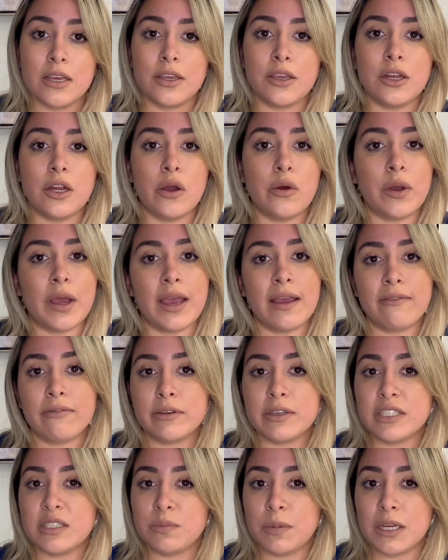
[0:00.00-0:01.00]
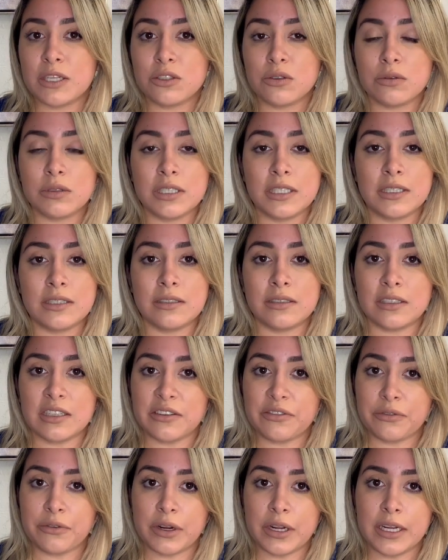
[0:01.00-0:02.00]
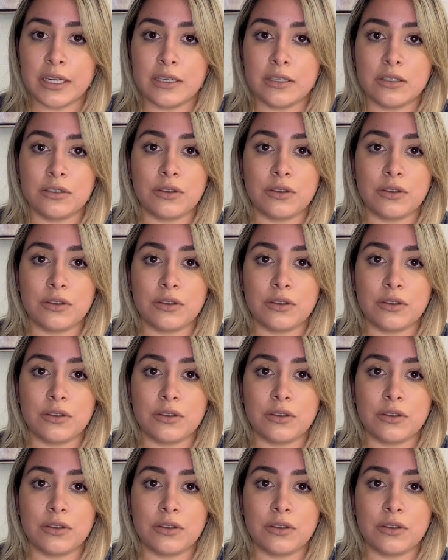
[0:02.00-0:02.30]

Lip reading: Every specialty is different.